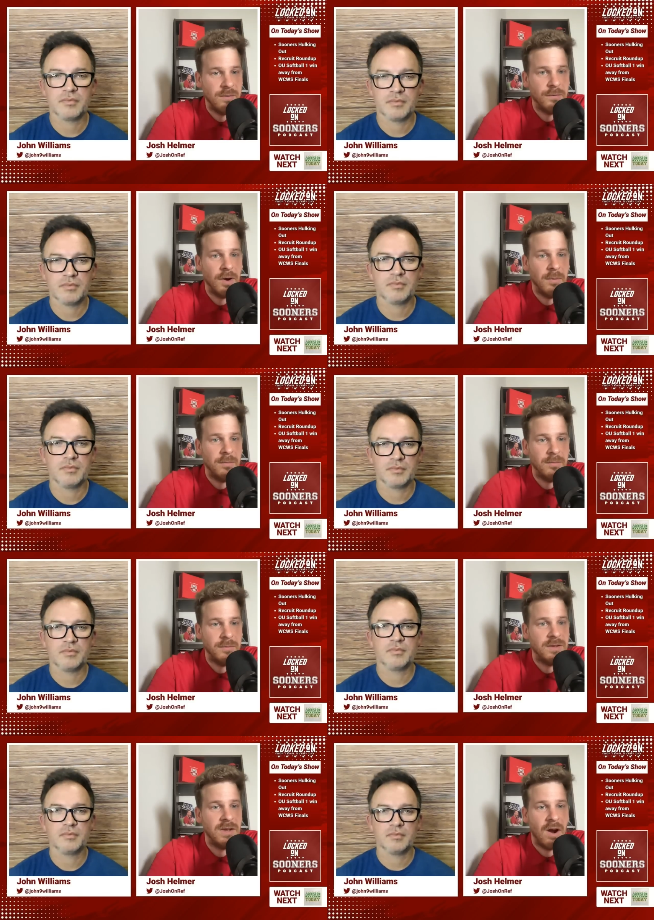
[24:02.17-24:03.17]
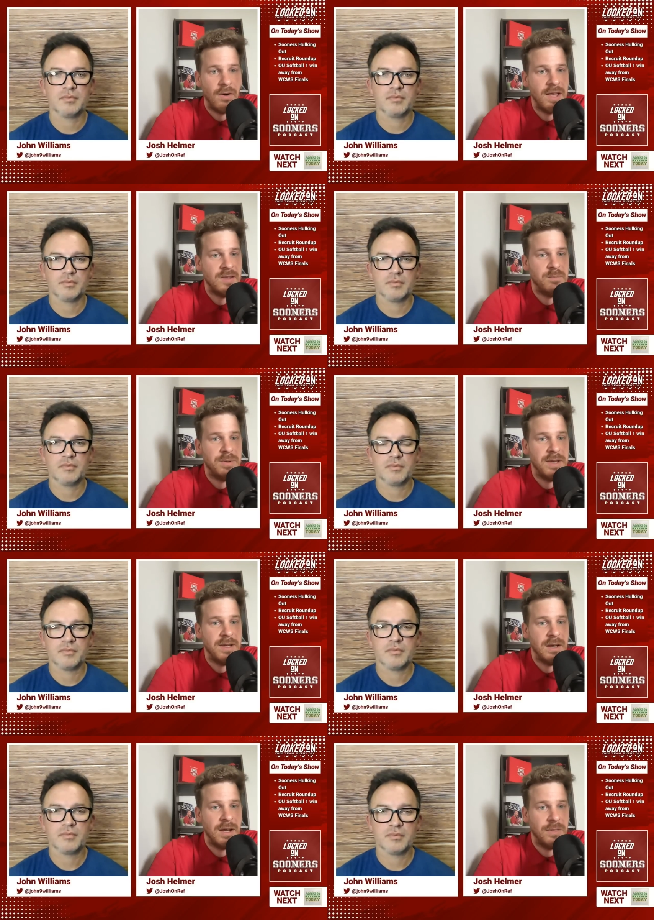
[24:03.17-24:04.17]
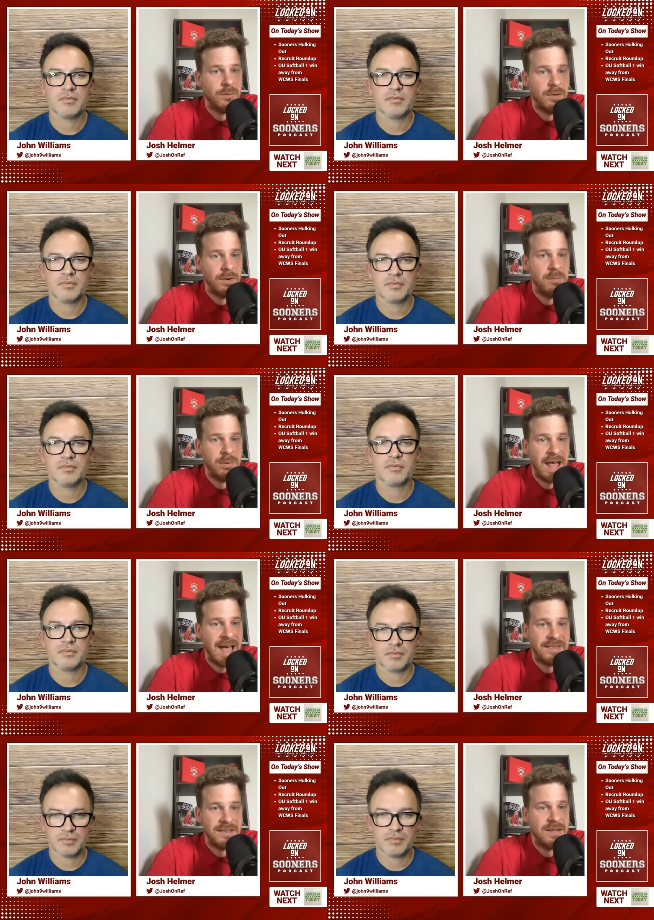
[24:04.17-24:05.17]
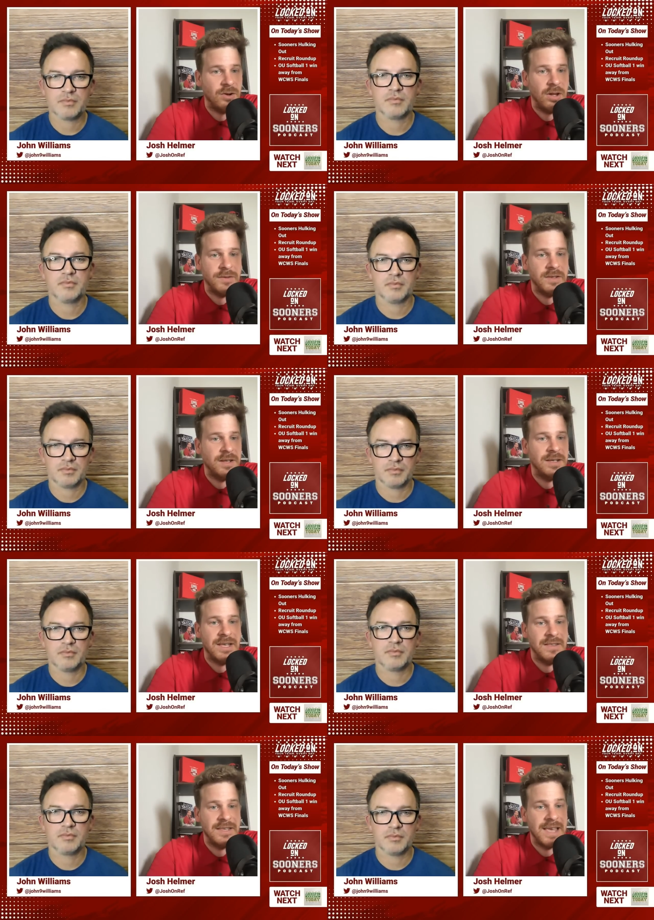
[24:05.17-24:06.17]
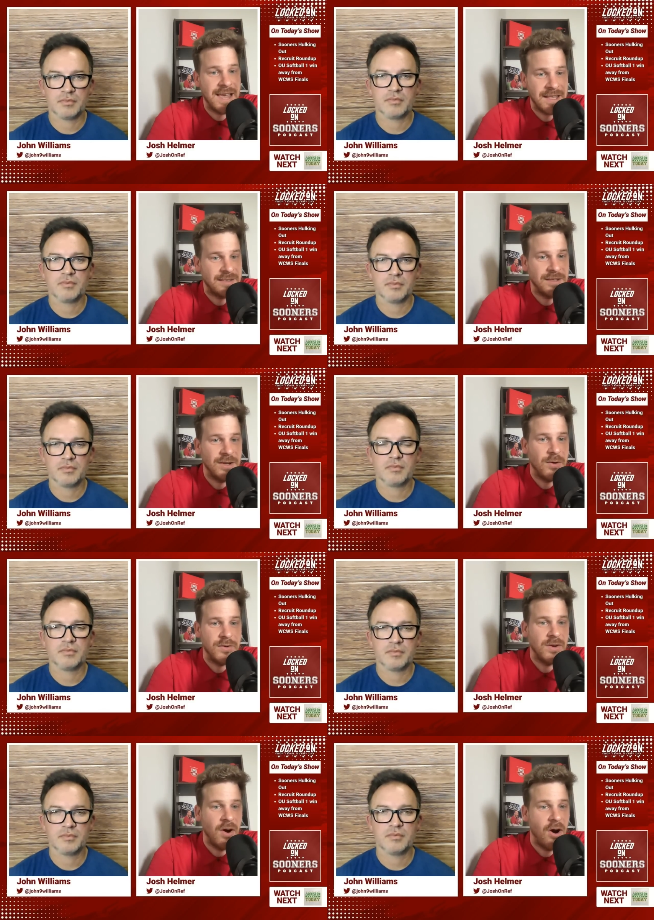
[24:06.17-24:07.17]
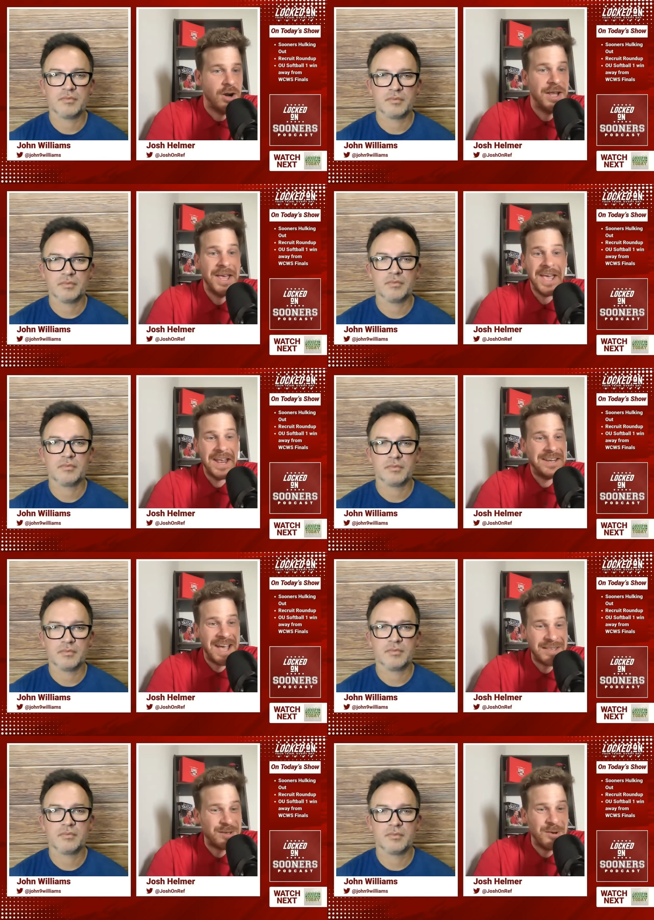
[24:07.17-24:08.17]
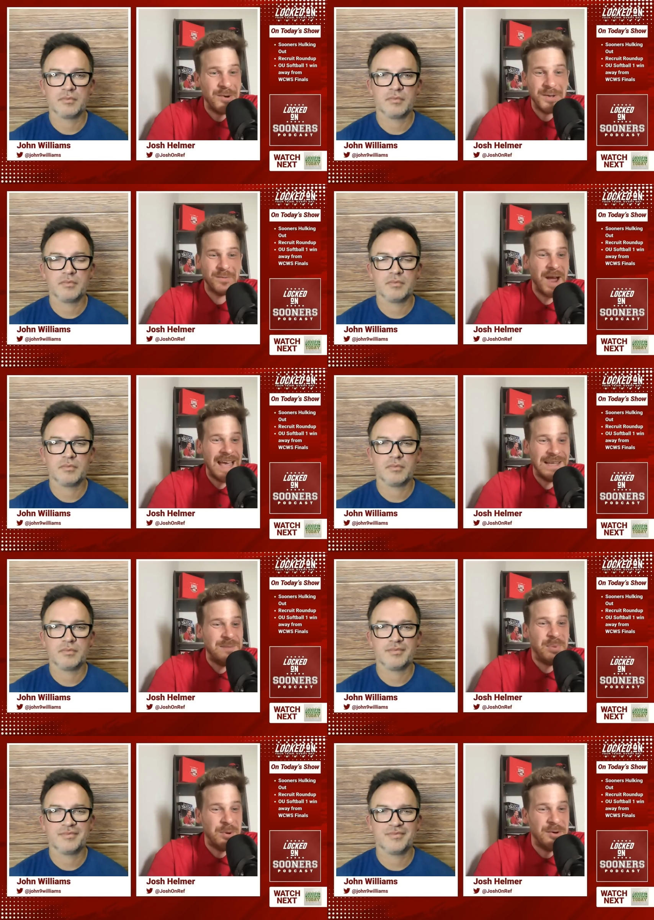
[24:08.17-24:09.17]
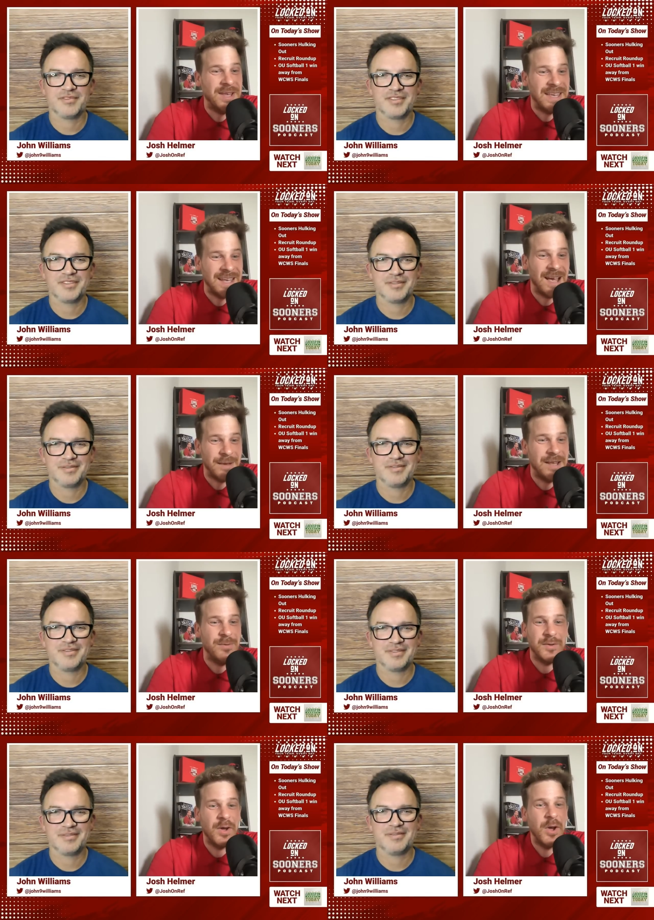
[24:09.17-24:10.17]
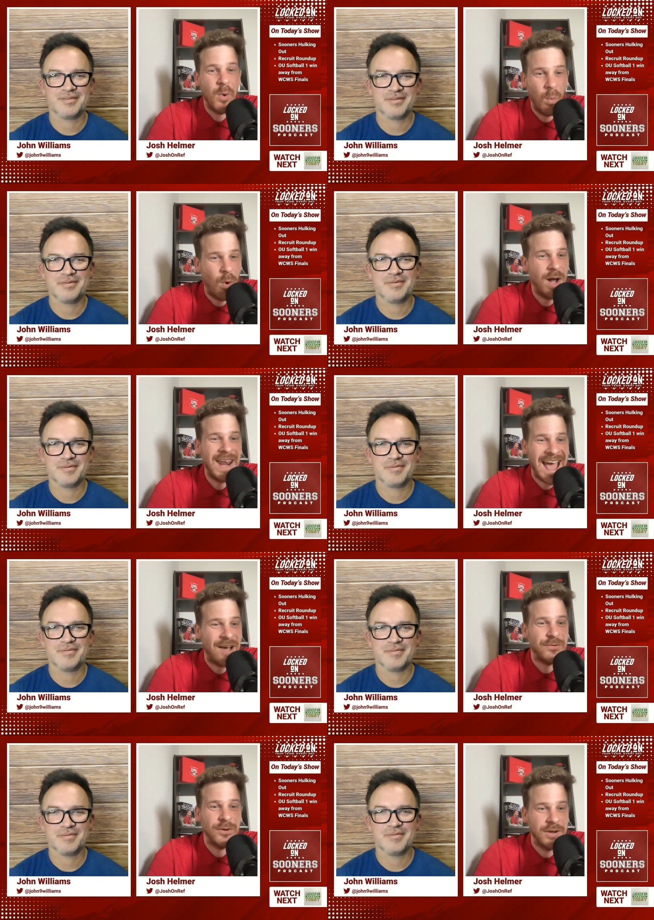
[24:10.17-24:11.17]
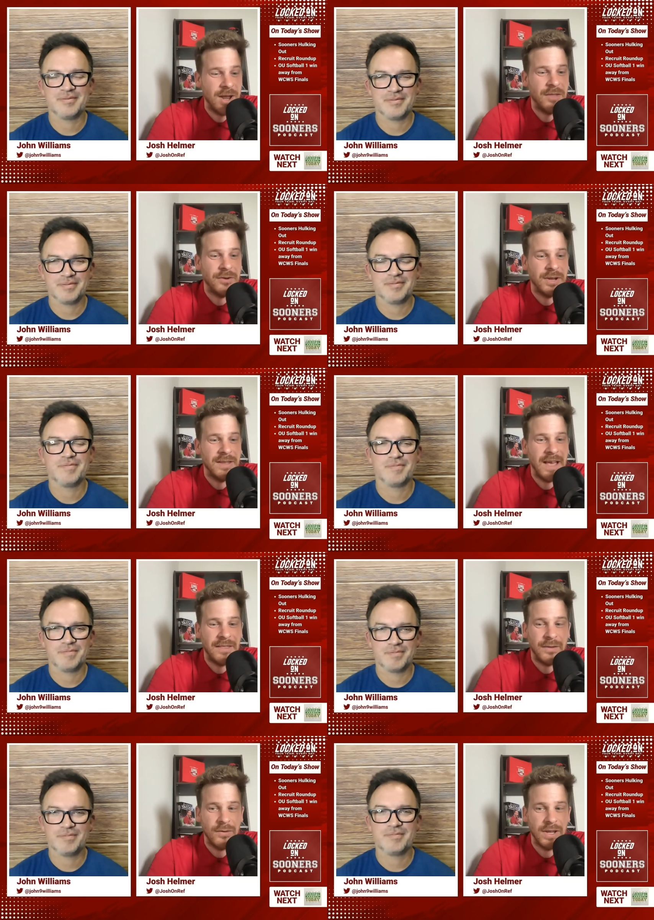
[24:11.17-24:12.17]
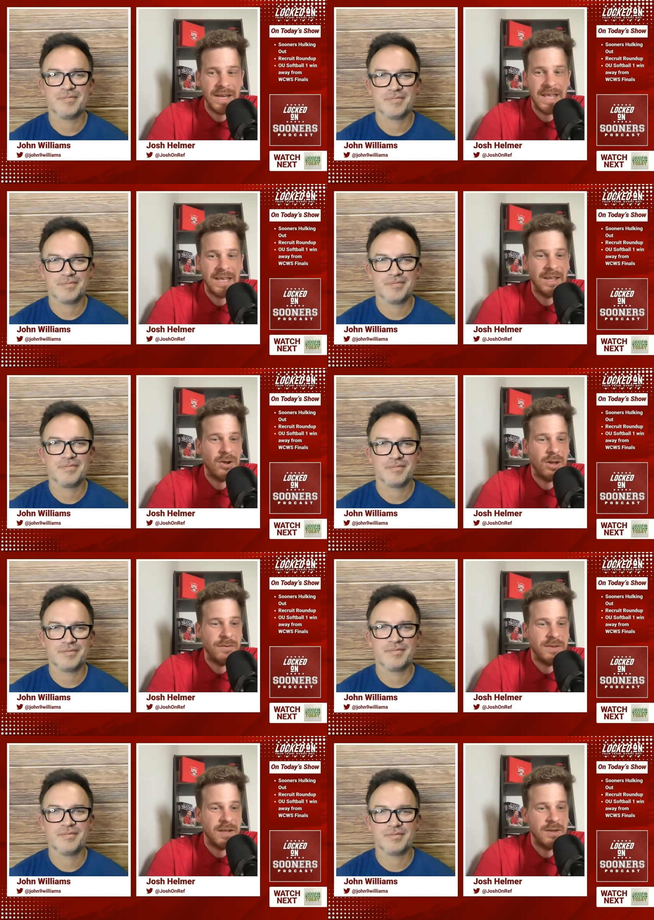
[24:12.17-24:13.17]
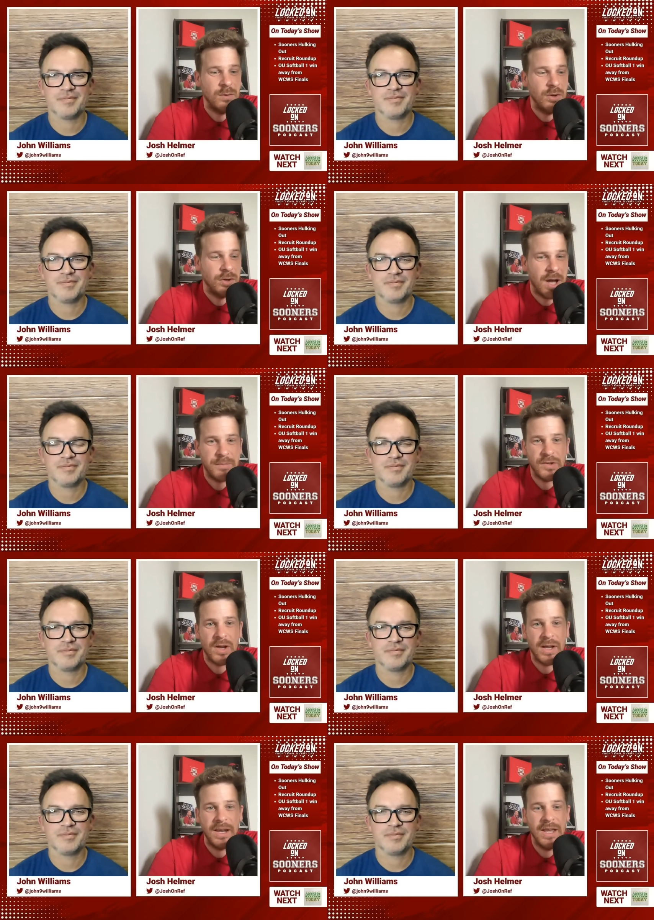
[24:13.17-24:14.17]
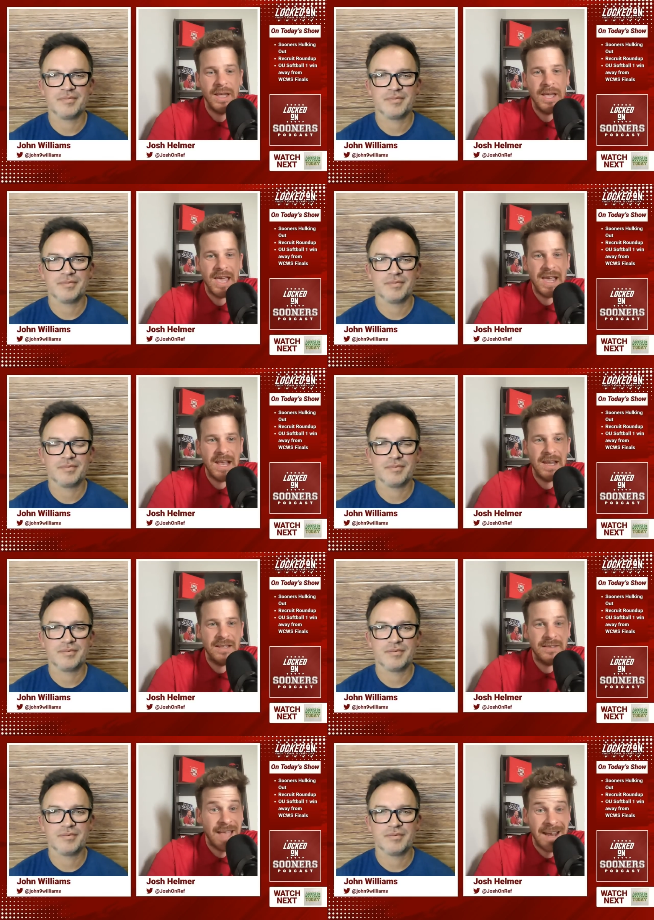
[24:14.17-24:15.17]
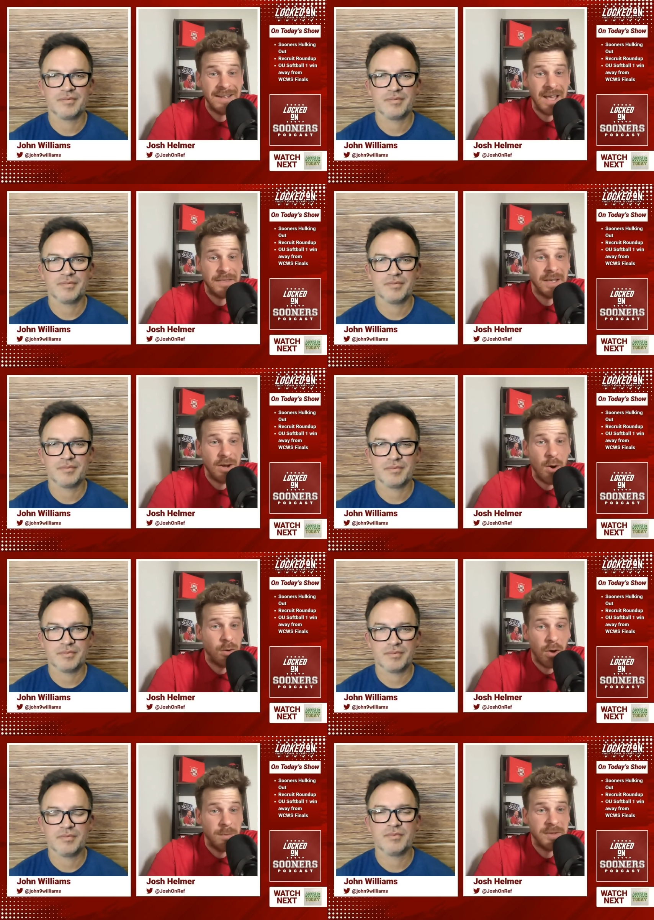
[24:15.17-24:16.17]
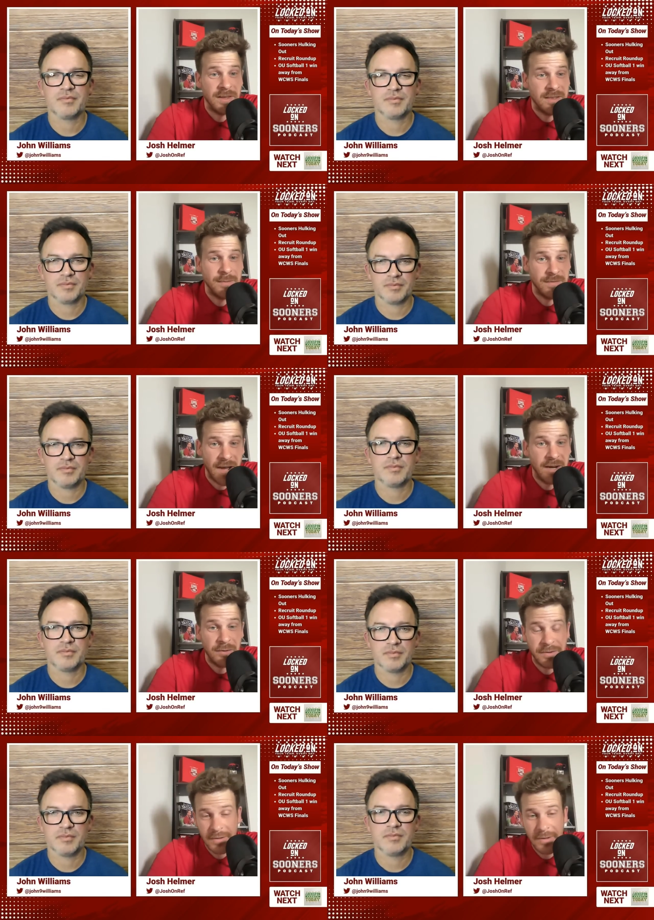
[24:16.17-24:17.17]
Speaker 1: from Tiare's big uh, three run blast, and then all of a sudden Kinzie Hansen goes yard, and guess who? It's Rylie Boone again. I mean, it was one after another in that third inning, and all of a sudden you look up, John, and it's nine to nothing, and Oklahoma's in the semifinals.